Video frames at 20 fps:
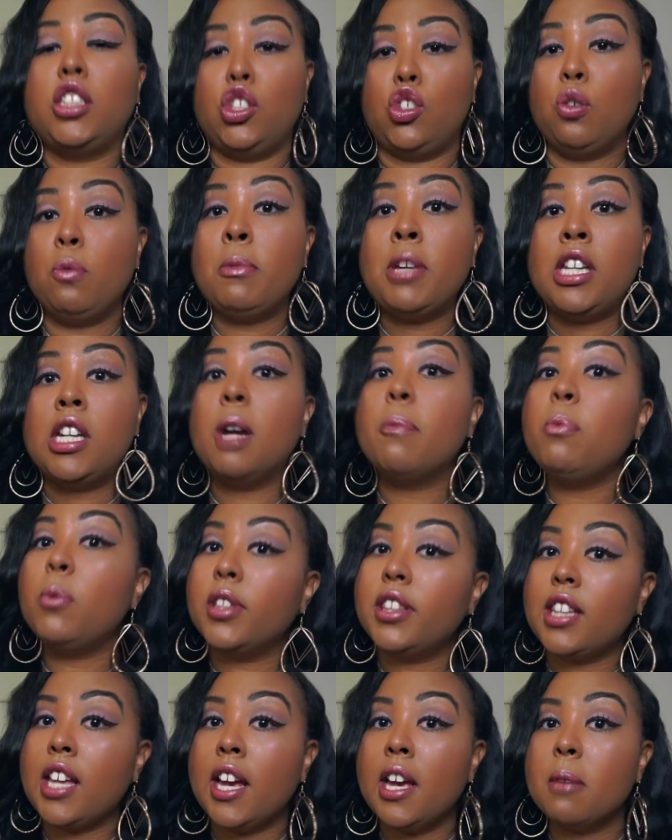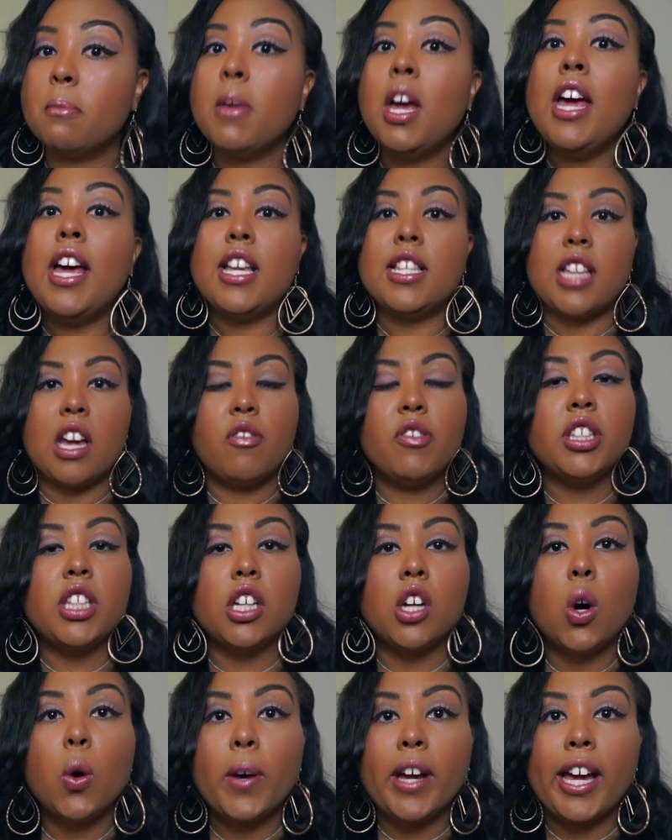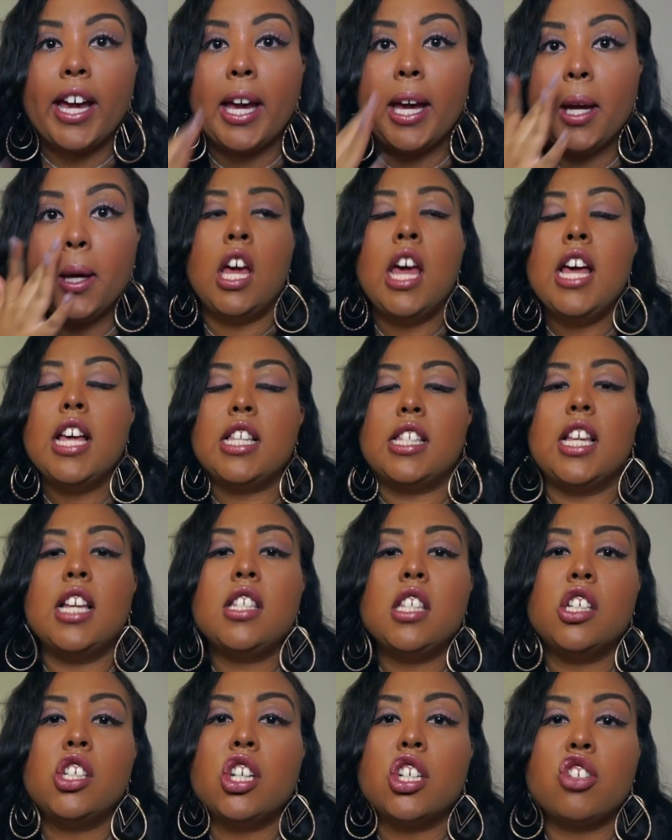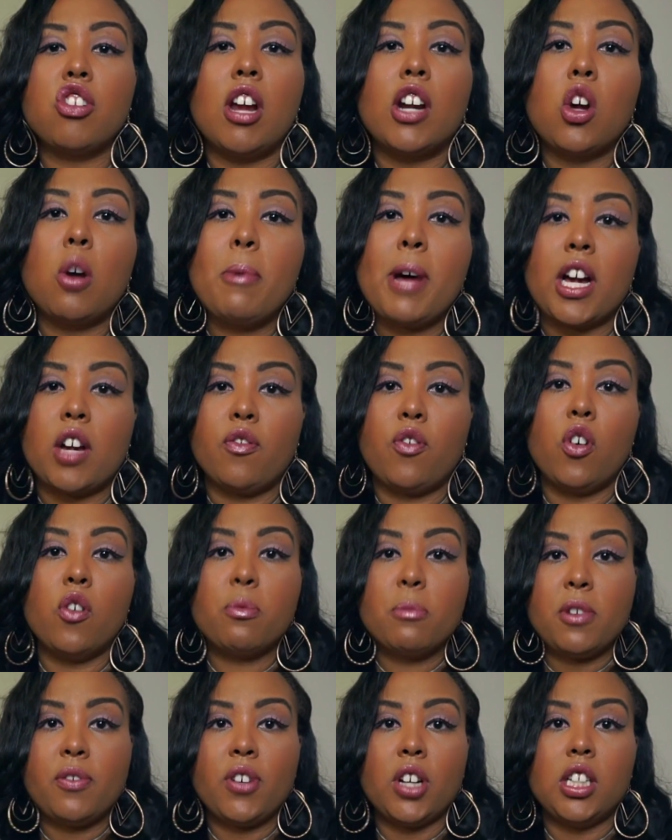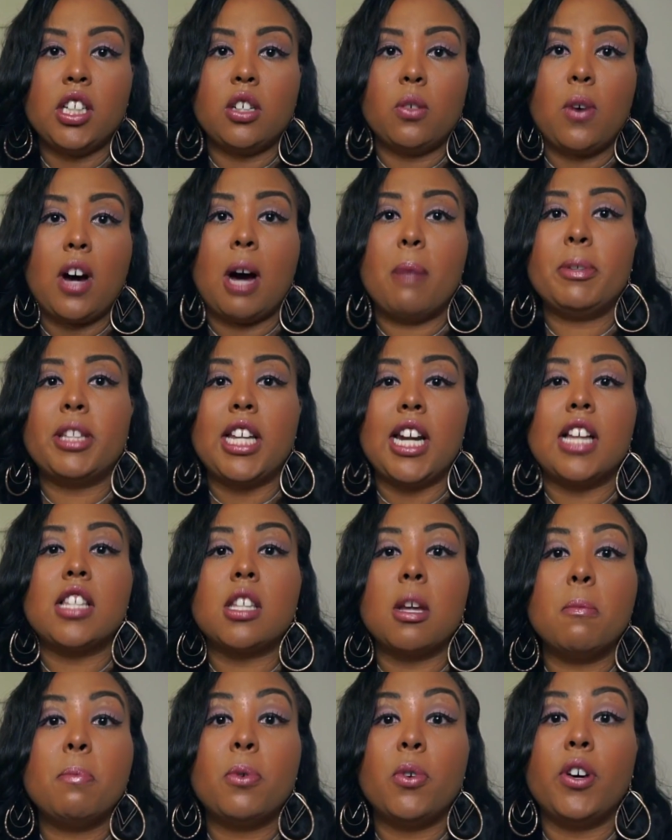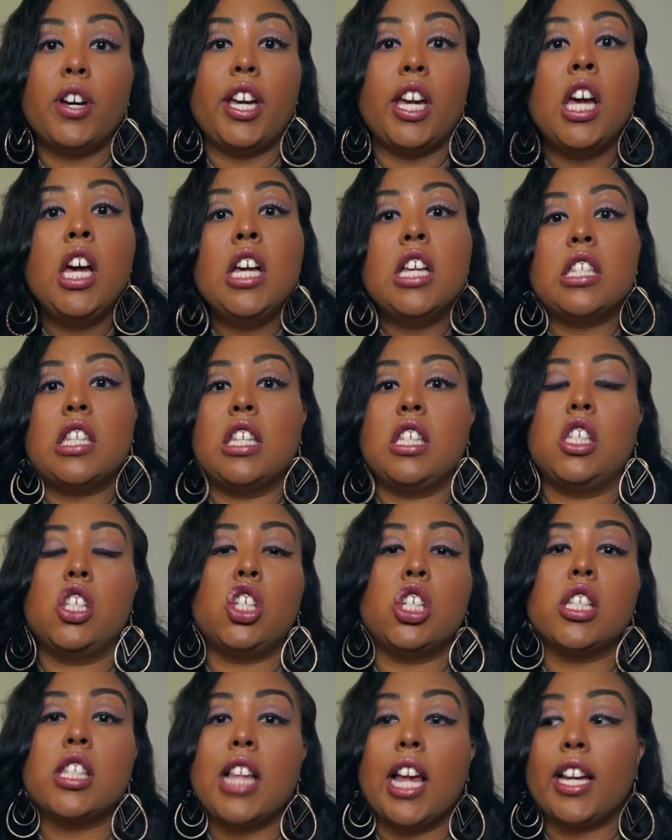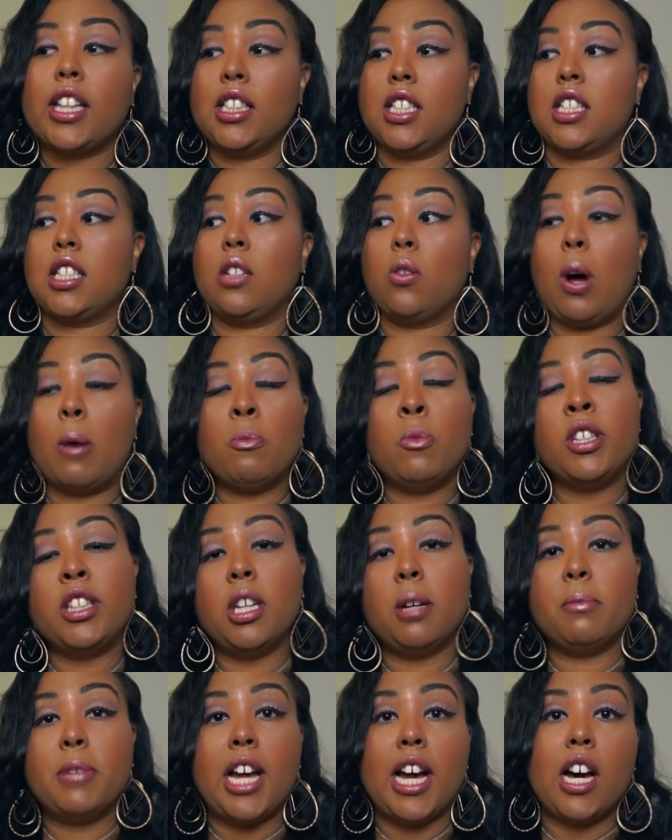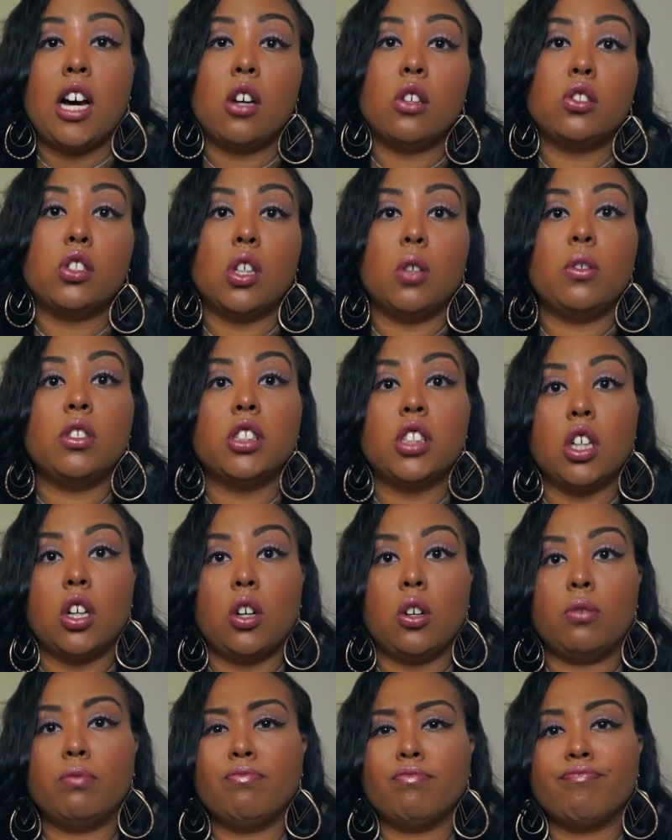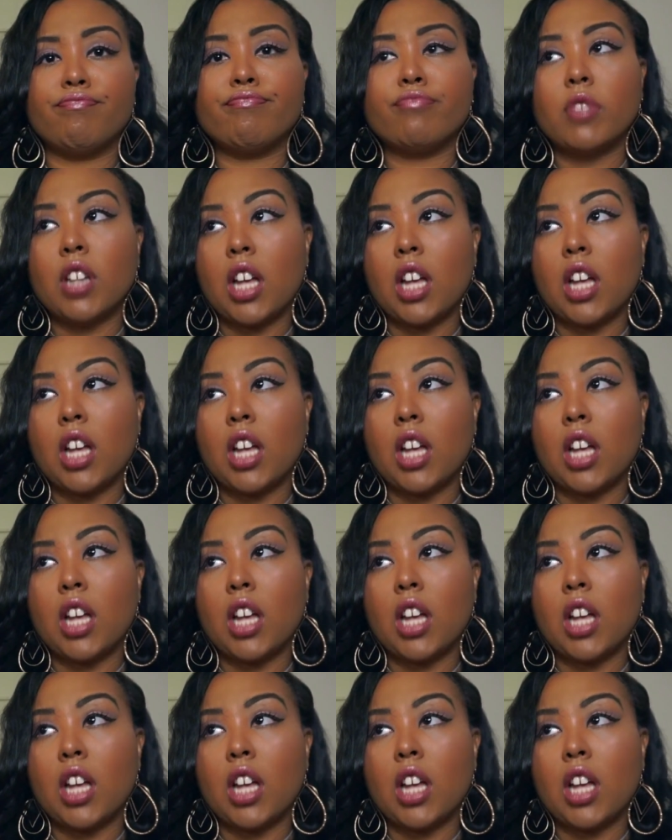Did you meet up with them? Is everything okay? Sis is just trying to go back and forth with me for a little while, but then at some point, sis is just like, listen, I'm with them now, so-and-so.